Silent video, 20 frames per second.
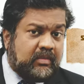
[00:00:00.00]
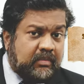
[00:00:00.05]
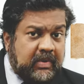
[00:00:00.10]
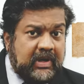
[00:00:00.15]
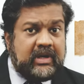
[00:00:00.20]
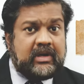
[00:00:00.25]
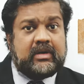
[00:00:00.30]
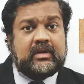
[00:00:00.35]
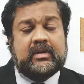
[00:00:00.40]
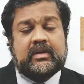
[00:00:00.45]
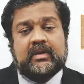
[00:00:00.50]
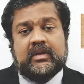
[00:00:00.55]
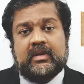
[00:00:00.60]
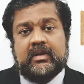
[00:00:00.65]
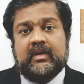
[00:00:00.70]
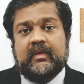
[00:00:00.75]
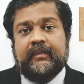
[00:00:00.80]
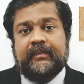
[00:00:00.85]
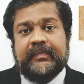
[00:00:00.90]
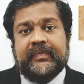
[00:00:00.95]
But
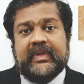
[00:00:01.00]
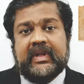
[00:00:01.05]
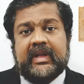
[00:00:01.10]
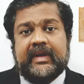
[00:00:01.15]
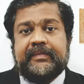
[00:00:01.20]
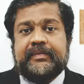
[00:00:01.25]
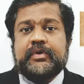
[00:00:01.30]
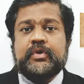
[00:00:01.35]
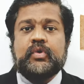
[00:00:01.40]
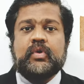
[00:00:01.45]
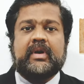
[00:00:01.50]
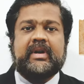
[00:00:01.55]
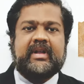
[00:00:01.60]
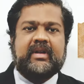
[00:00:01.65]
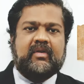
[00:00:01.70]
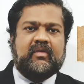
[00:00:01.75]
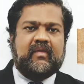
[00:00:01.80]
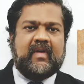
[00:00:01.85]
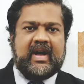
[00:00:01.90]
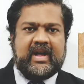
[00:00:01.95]
if you
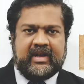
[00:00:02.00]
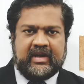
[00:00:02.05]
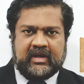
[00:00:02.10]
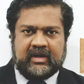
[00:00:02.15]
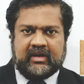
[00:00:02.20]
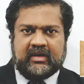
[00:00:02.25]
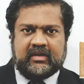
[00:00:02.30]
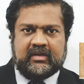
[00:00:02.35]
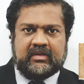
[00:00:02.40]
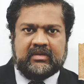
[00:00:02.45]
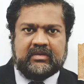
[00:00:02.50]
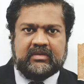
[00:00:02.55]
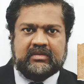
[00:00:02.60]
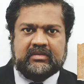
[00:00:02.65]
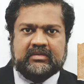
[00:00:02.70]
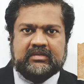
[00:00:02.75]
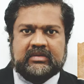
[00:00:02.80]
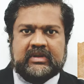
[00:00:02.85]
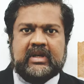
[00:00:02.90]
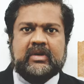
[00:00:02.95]
require
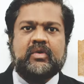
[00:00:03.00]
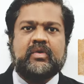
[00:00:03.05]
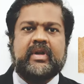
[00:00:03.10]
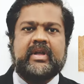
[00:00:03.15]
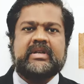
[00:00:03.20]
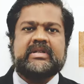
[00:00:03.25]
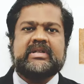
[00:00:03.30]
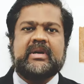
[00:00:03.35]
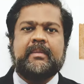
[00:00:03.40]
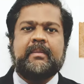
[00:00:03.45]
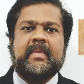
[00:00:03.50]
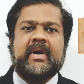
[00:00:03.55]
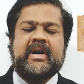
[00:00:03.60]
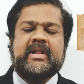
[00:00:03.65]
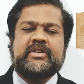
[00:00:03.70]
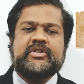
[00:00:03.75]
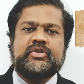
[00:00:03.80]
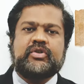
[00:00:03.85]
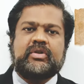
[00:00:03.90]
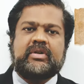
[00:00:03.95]
that, okay,
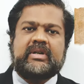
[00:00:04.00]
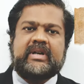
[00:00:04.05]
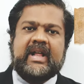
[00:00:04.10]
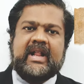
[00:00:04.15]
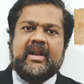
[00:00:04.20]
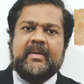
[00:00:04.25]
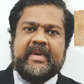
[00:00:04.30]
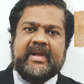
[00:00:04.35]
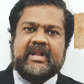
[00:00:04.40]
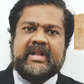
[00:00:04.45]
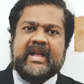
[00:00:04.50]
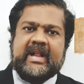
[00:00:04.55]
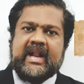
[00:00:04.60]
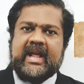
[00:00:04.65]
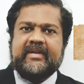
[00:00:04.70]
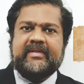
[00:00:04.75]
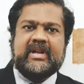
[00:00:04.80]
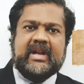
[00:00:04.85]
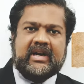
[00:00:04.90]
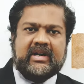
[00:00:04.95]
somebody should tell me, then
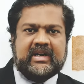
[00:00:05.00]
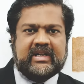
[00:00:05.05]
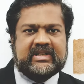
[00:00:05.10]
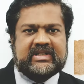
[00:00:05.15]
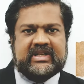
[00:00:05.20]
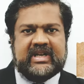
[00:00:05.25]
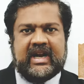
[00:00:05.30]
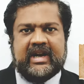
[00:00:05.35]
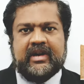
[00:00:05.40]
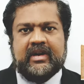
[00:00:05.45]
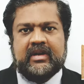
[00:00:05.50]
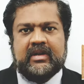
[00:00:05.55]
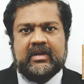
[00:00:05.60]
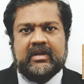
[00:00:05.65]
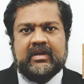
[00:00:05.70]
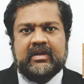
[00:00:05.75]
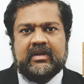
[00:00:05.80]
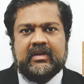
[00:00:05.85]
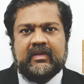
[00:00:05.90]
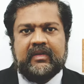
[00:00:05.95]
I will understand,
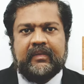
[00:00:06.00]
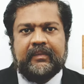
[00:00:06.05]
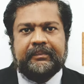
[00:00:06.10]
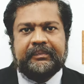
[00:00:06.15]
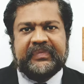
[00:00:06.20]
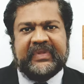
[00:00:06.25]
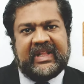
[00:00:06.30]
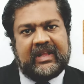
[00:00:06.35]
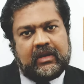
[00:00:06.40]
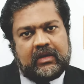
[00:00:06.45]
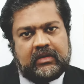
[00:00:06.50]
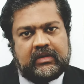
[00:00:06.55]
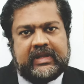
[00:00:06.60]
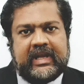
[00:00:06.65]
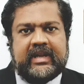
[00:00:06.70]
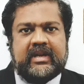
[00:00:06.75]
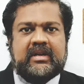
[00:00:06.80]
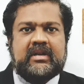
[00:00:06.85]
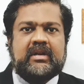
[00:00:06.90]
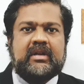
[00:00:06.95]

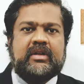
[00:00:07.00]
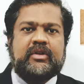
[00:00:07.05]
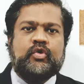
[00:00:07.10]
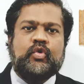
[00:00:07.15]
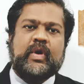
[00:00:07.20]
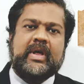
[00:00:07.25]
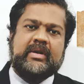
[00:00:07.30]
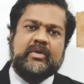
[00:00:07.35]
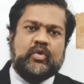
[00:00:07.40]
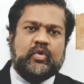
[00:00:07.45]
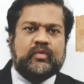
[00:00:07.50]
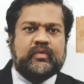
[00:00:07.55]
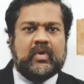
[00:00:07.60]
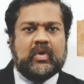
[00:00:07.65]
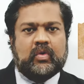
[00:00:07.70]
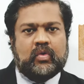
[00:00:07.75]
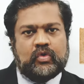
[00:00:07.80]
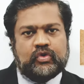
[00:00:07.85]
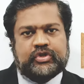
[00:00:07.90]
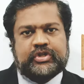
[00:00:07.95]
then you can go
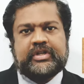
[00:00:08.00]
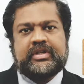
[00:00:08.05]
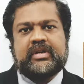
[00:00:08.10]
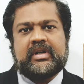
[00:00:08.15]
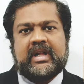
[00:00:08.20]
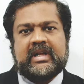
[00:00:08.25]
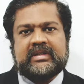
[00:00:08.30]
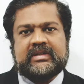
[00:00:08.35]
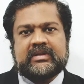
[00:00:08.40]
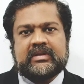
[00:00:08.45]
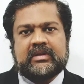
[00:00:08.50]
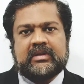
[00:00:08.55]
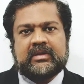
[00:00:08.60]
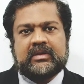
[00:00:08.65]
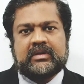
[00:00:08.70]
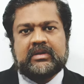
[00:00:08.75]
for a coaching class.